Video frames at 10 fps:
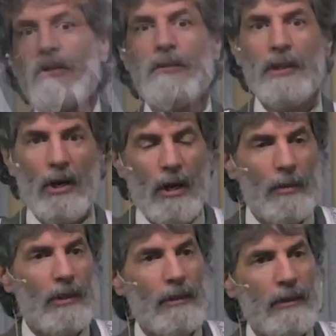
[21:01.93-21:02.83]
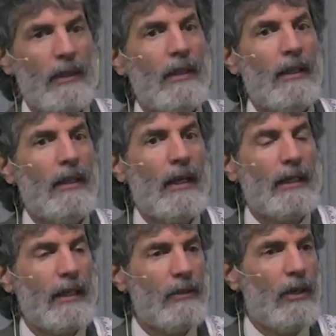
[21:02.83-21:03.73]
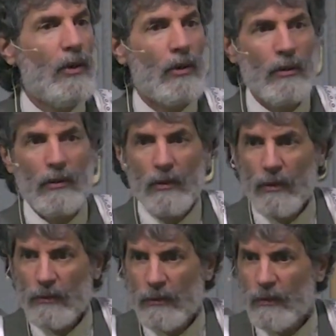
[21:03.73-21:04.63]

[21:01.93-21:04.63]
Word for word: going to be horrible. And Again, or, or